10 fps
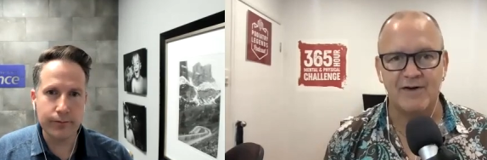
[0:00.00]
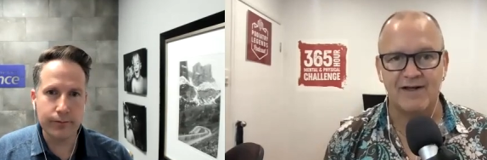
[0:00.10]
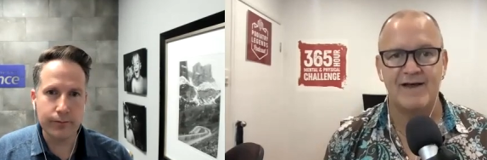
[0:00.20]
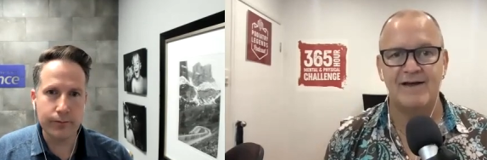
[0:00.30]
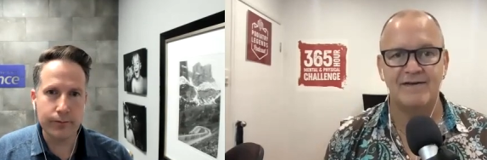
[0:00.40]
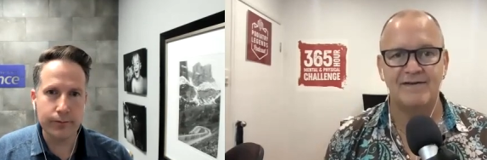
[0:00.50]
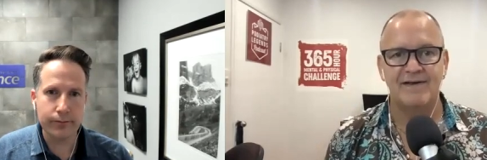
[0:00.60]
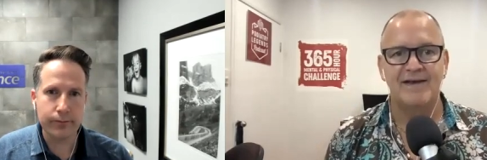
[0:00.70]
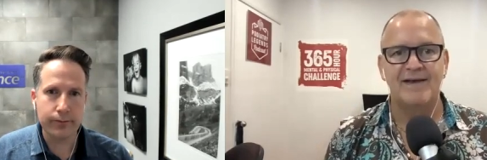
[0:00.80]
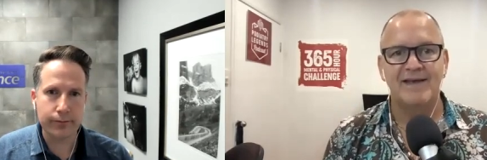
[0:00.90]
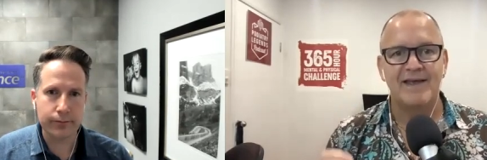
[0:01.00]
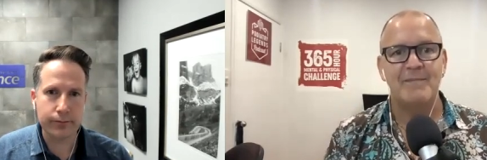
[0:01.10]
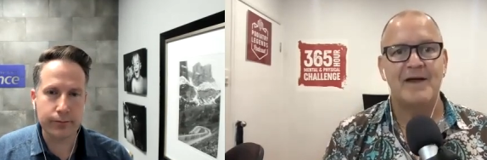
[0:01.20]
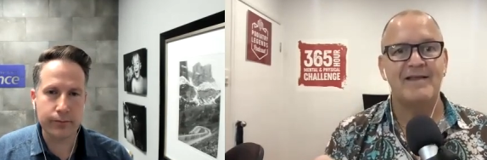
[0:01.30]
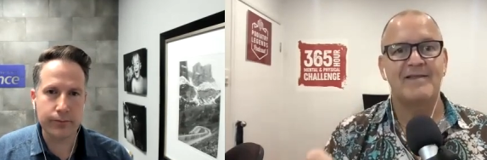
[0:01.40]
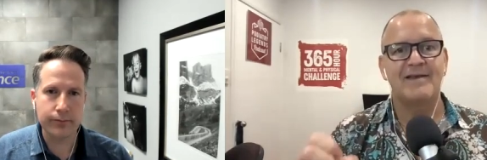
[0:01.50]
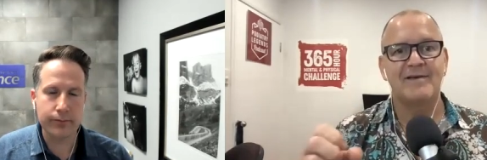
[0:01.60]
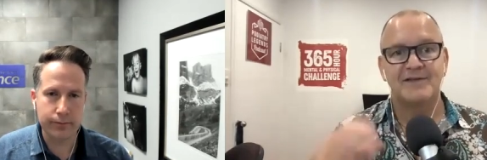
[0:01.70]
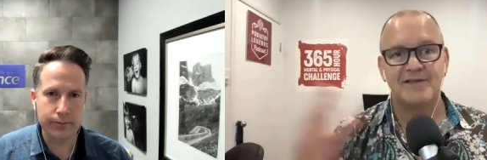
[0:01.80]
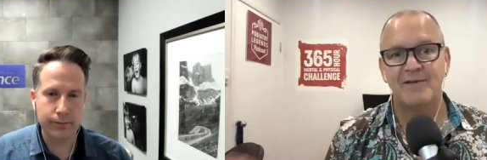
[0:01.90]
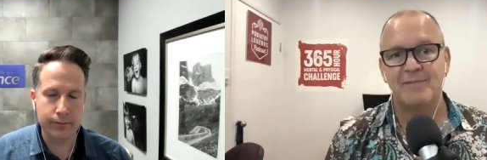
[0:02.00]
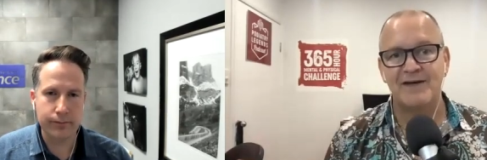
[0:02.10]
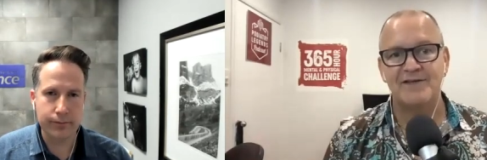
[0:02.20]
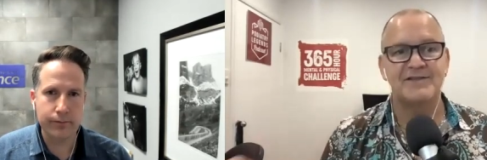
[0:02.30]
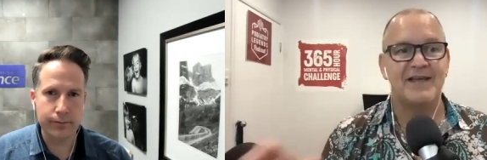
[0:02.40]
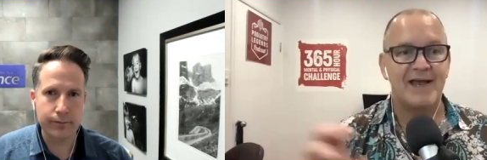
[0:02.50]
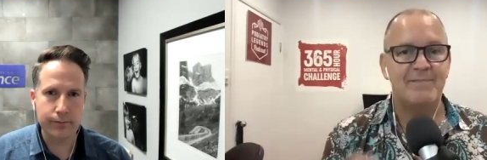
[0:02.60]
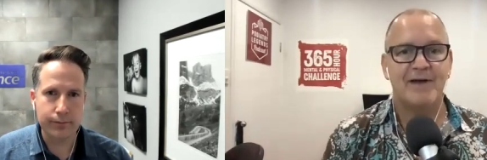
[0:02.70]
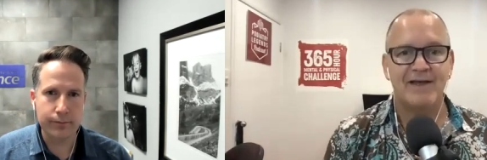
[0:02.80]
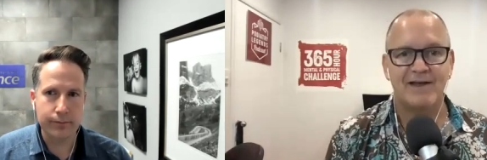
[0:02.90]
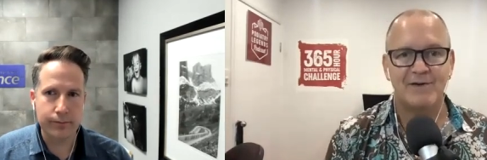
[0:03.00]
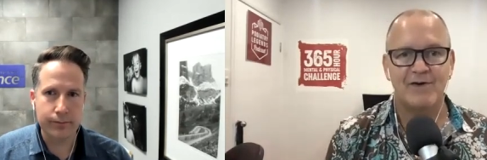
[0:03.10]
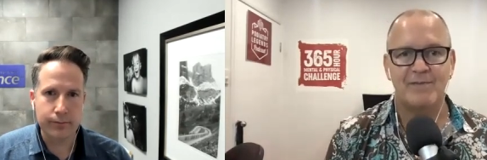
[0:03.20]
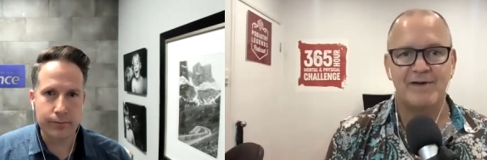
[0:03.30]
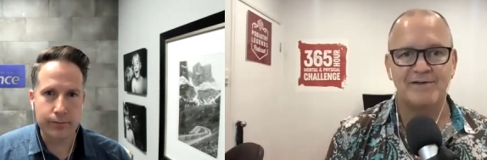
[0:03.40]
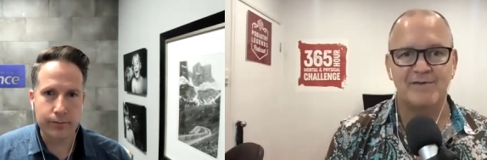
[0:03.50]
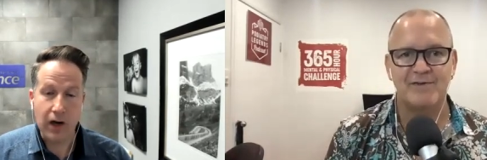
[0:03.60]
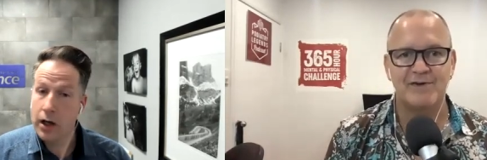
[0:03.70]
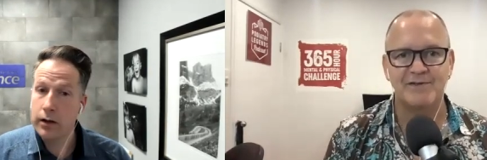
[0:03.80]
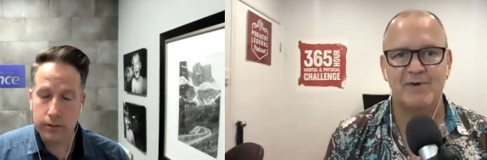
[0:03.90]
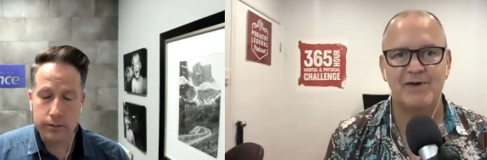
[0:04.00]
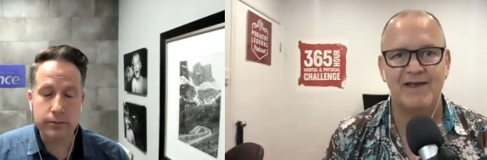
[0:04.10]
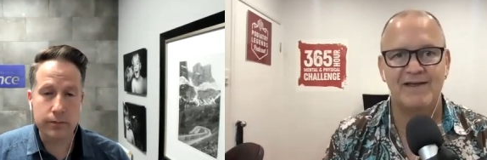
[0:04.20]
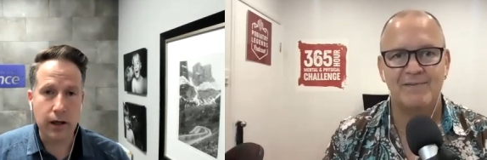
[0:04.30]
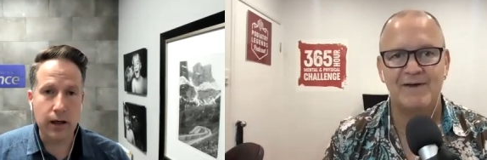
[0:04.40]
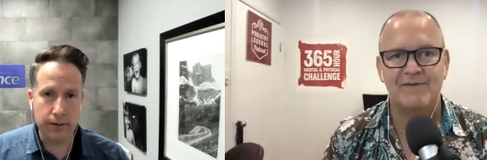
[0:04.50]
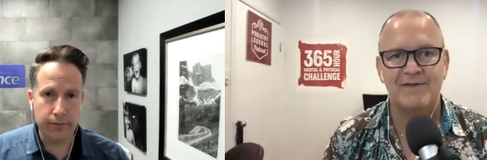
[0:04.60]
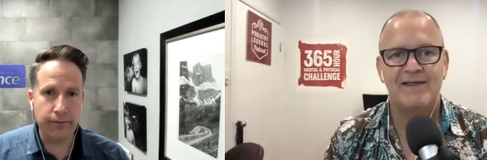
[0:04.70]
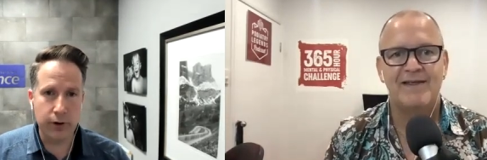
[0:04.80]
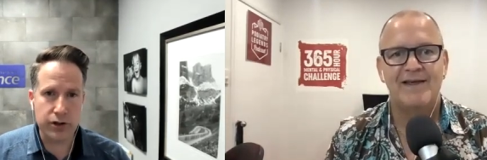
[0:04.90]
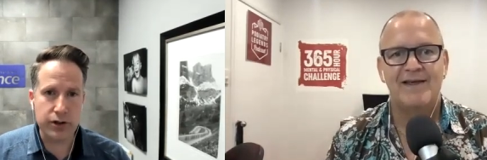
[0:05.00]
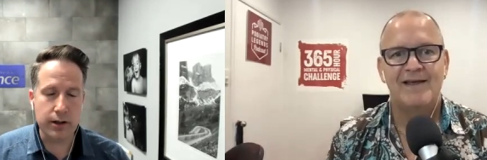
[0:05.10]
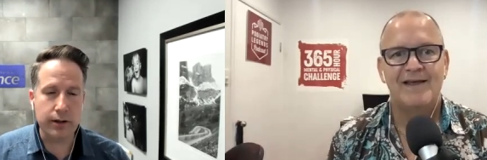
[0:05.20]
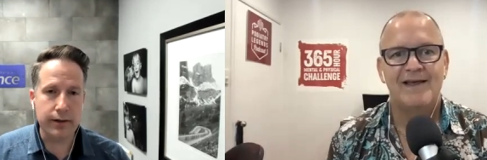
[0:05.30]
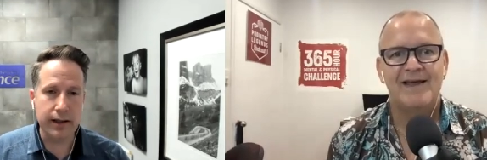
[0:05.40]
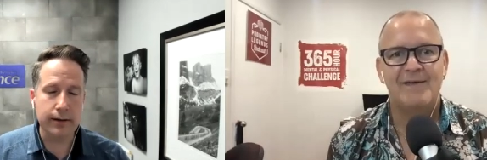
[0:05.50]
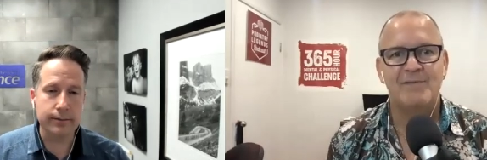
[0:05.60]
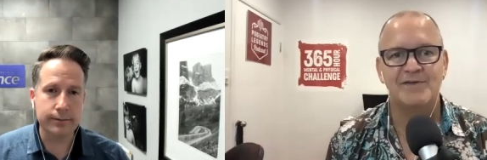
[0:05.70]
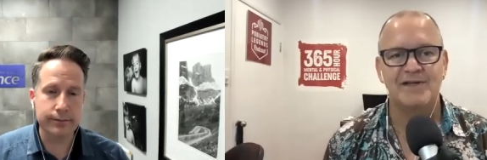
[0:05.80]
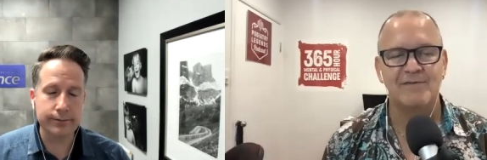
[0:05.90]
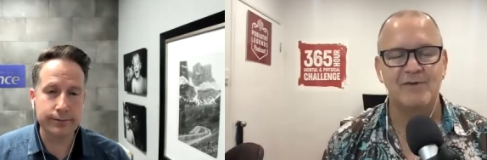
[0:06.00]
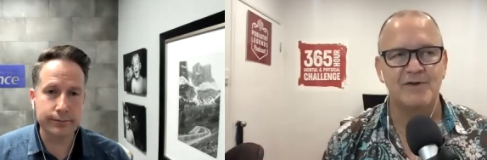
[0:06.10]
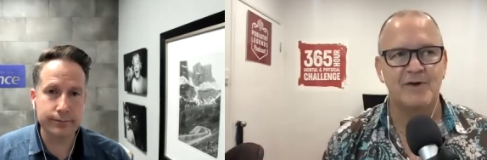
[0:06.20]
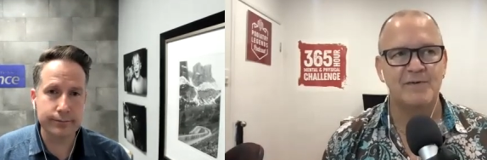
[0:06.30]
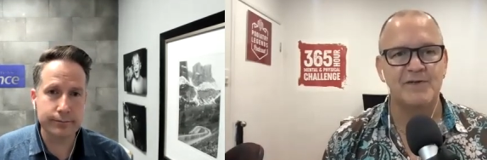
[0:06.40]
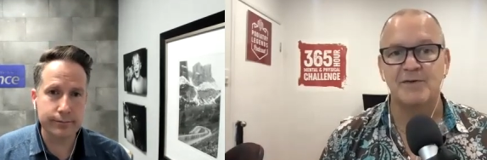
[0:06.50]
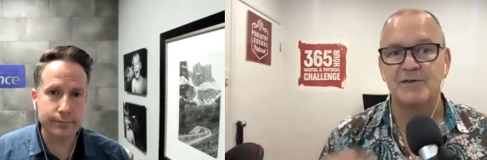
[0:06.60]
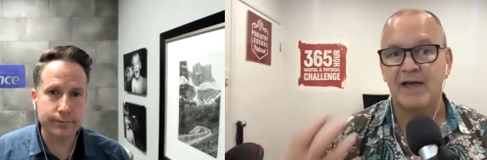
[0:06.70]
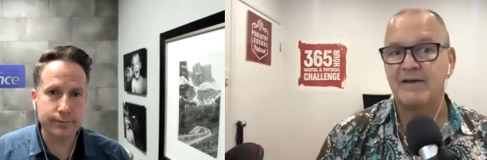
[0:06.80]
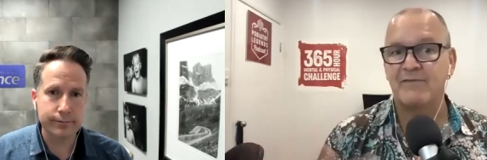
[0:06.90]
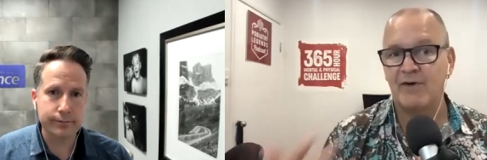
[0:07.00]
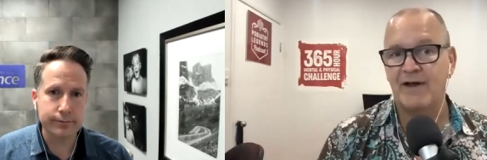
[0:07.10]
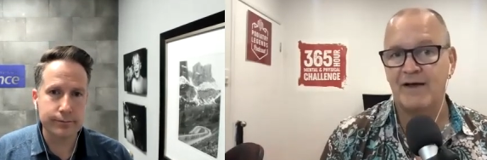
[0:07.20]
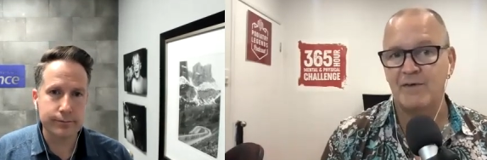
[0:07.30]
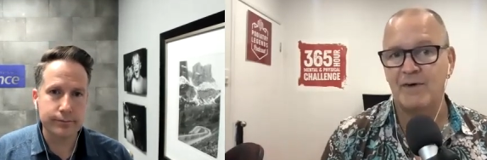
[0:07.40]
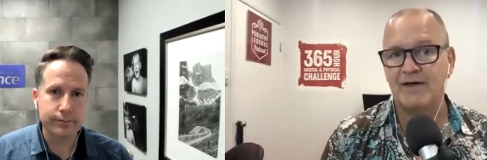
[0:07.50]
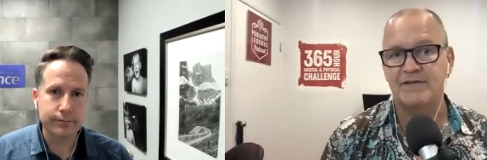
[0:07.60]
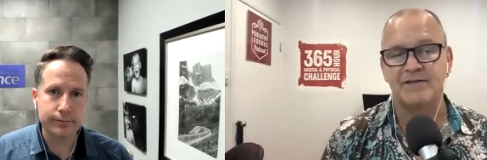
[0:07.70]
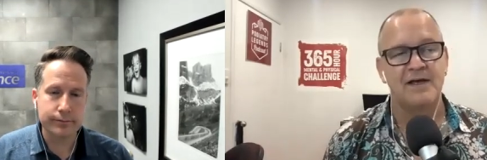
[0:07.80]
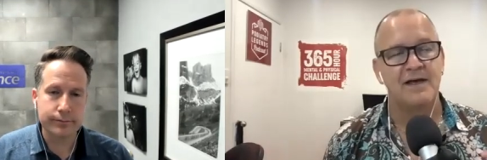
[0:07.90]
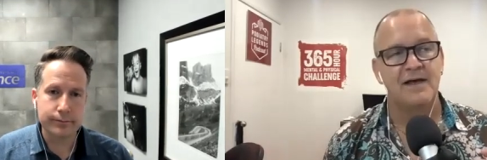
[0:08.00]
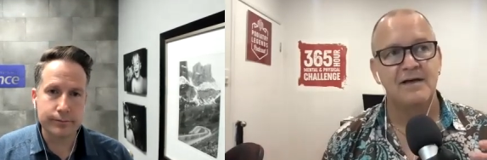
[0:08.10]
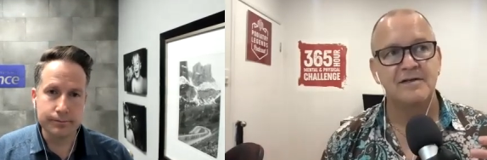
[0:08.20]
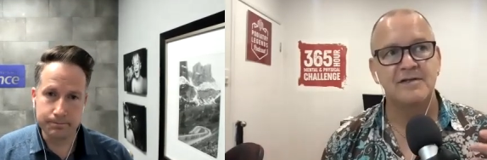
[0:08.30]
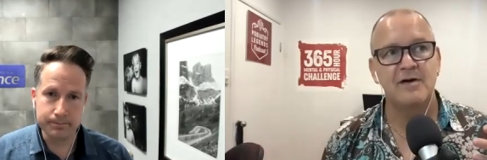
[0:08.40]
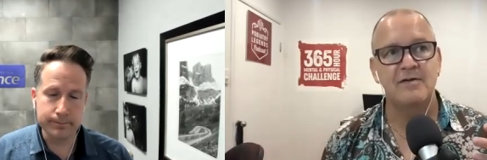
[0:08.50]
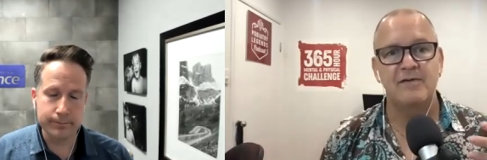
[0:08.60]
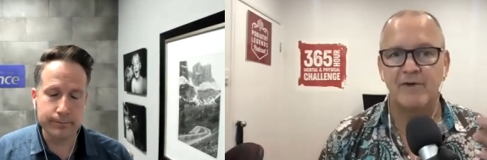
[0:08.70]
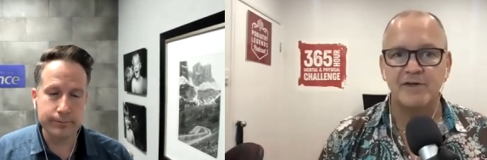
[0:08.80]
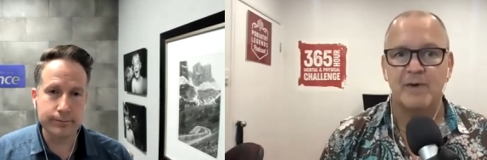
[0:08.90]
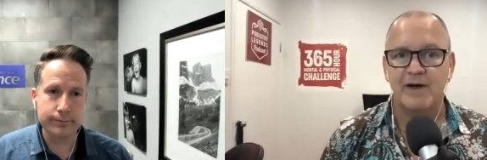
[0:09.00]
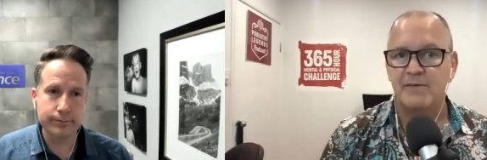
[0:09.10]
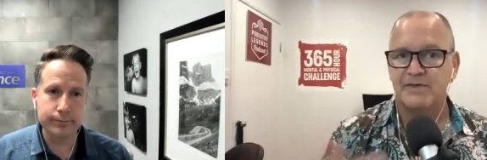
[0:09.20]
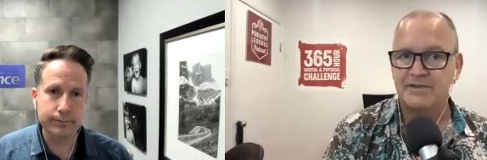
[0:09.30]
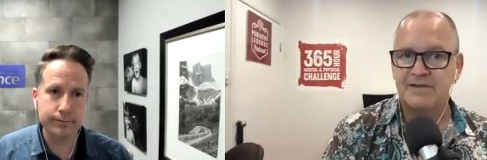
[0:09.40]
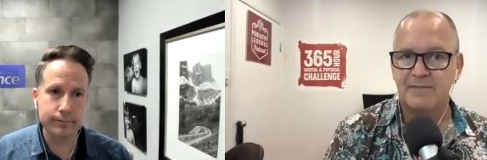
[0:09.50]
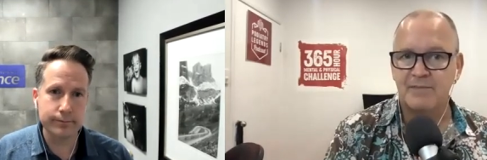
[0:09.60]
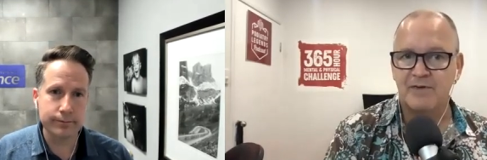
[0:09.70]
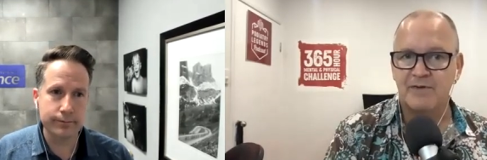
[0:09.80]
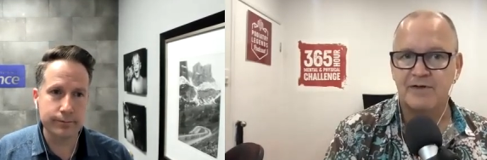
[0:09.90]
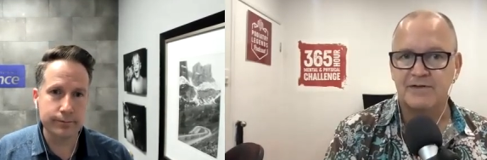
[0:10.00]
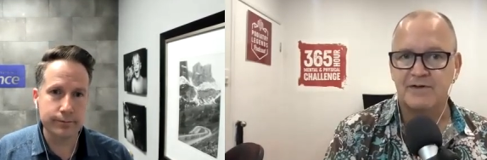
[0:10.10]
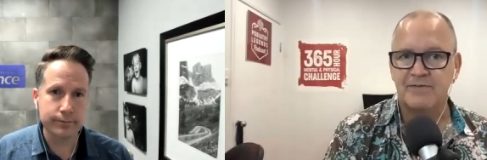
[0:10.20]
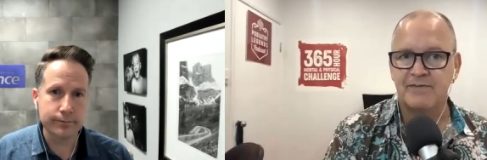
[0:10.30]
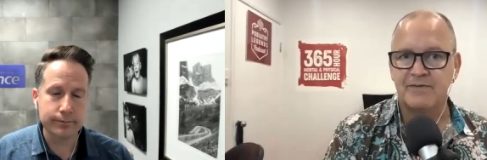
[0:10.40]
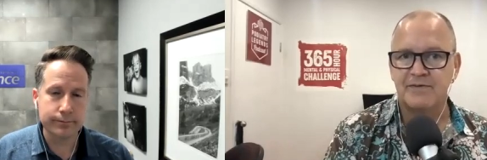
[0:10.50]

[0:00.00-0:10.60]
Speaker 1: I can't keep making things, seeing patients and making ninety pairs of orthotics by hand a month.
Speaker 2: For sure. Yeah.
Speaker 1: Very time consuming. So I had to find other ways. Mm-hmm. So the first way was send my orthotics off